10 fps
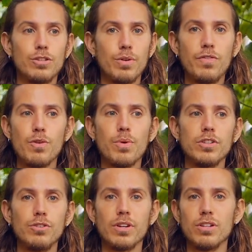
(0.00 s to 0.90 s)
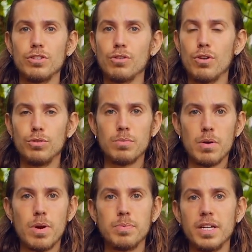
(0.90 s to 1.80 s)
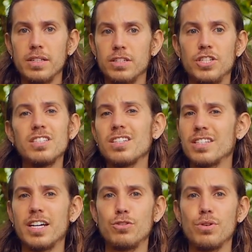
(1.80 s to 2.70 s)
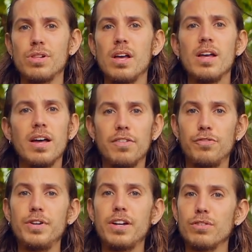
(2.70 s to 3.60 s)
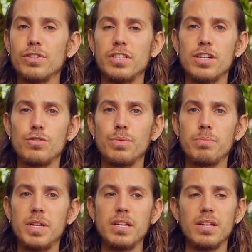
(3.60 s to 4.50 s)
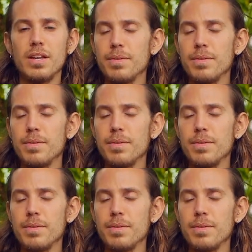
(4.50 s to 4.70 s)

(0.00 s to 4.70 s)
So if you want, you can also go to my website and just schedule a free conversation with me.